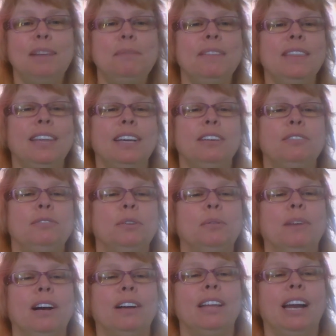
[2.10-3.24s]
I've been thinking for a
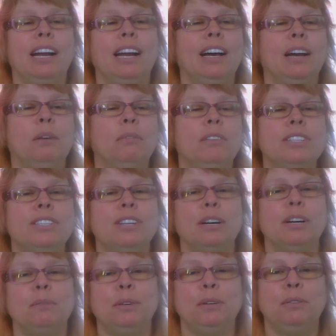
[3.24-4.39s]
while that I kind of wanted to
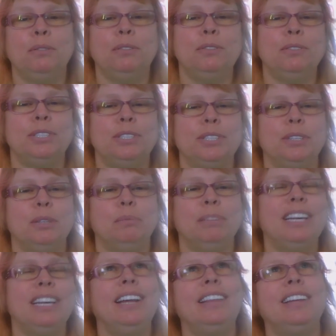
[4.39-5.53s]
start my own news show, but
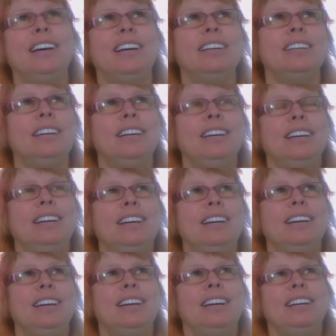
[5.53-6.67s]
then I thought,
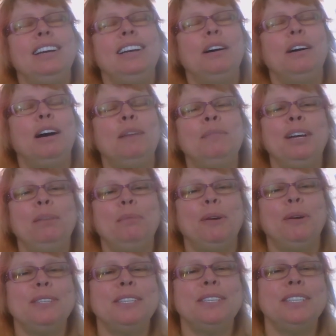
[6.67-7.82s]
I'm not a
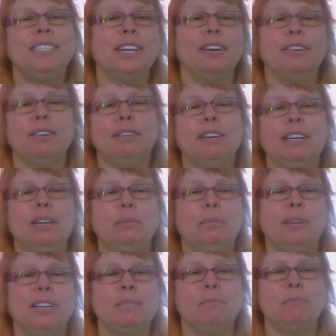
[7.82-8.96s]
person that's going to go get a
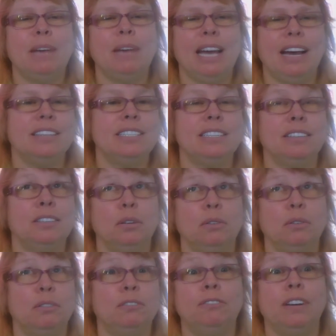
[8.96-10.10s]
press pass and
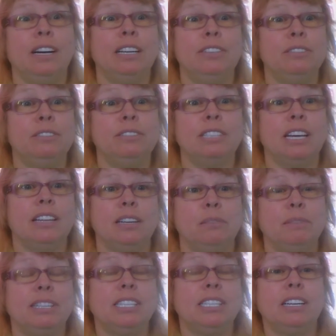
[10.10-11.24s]
go find news out there
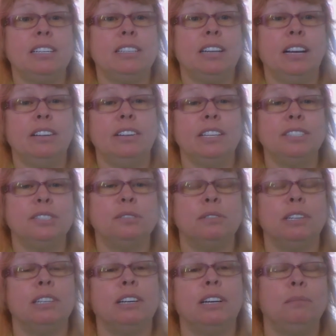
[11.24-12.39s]
because I got other things
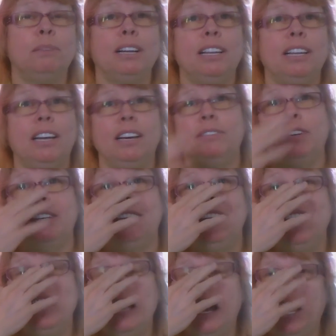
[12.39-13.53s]
going on in my life, and
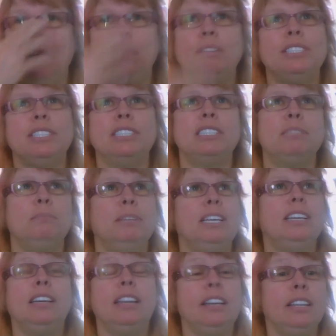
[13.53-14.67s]
I would just
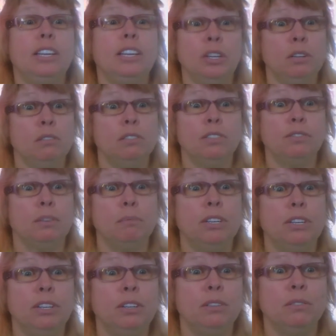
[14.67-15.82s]
be getting the news from the
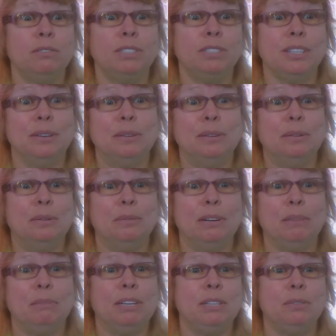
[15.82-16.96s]
news. So
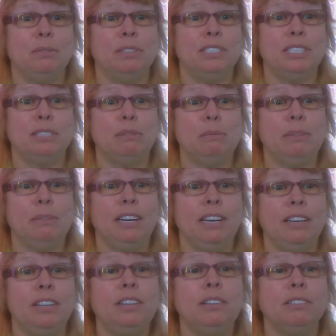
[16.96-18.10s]
what am I doing? Just
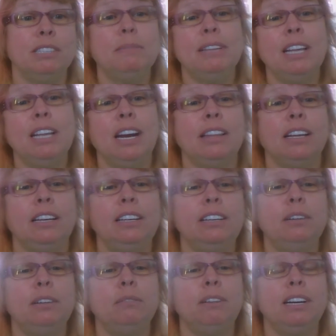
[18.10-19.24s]
repeating the news. But then I thought, you
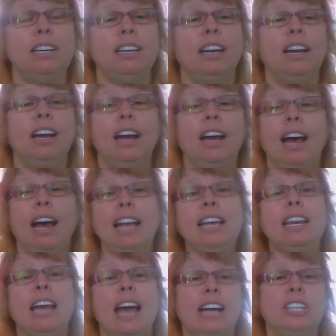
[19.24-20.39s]
know what? I
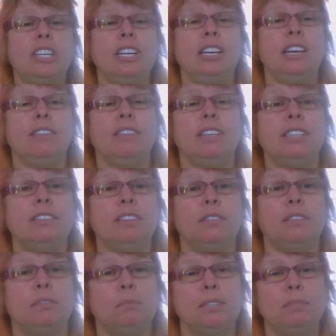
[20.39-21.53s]
could actually give this a
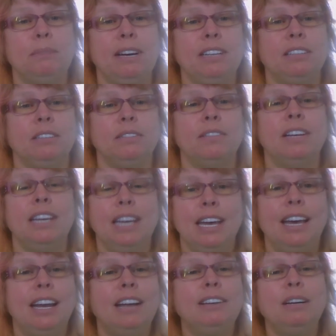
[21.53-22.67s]
different perspective.
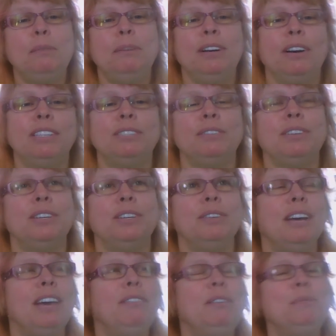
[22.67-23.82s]
And I'm going to be honest with you.
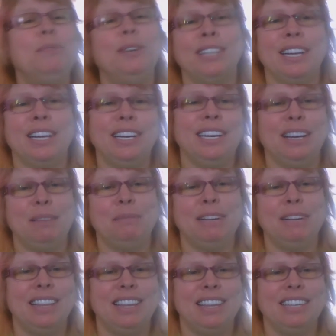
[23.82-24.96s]
Every morning I get up
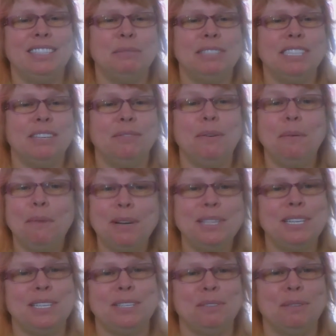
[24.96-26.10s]
and I think to myself, what
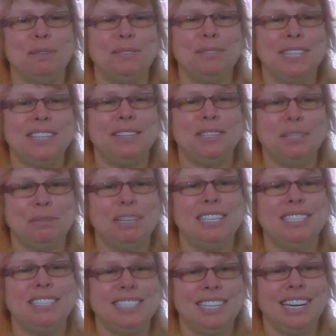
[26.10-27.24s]
did Trump
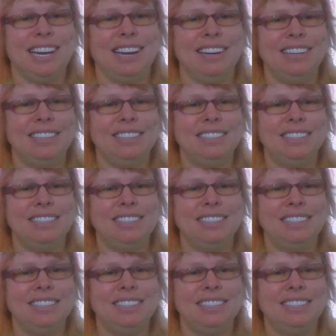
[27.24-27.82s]
tweet today?